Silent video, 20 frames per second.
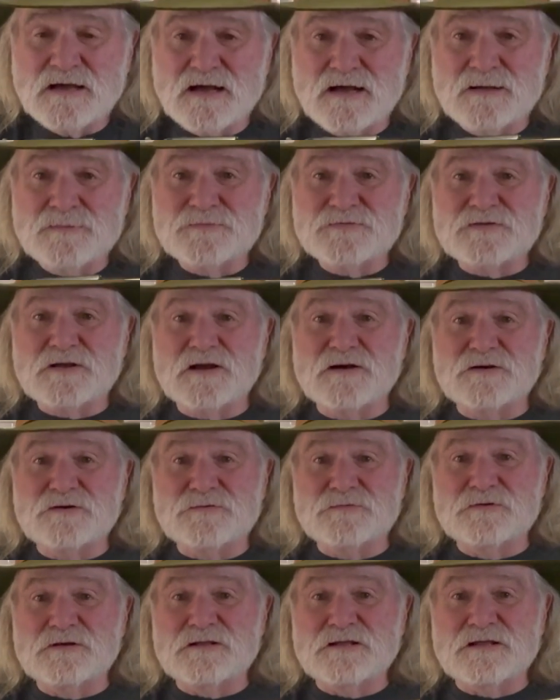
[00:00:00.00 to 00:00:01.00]
I'm starting
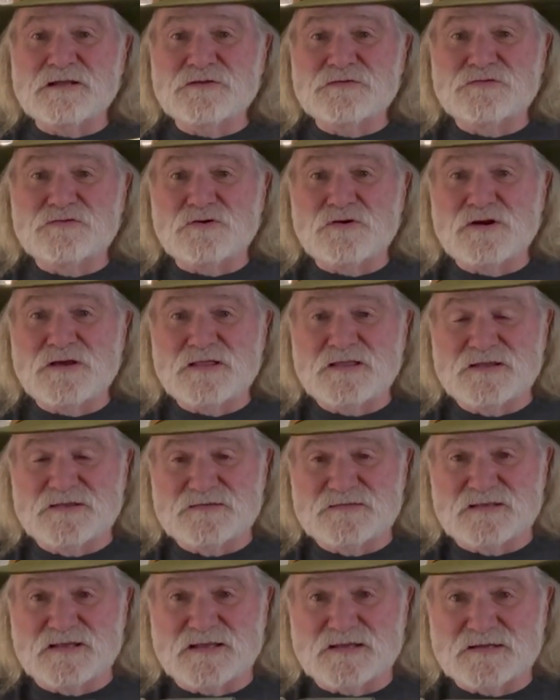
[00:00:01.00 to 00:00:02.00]
to really enjoy
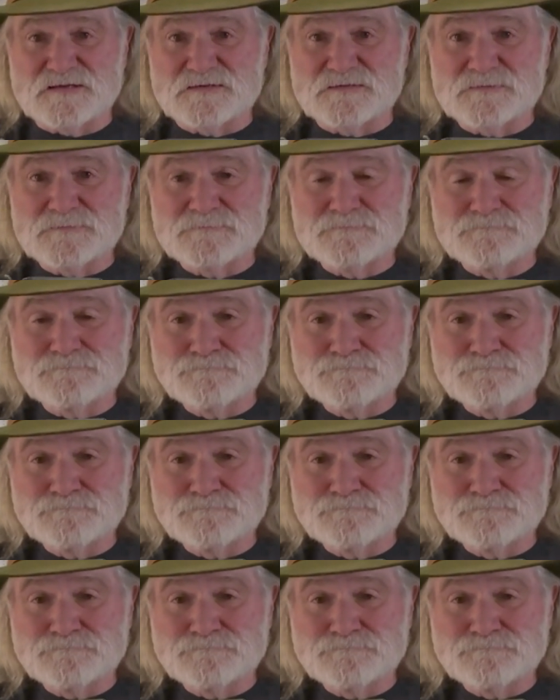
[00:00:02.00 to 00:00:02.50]
these things.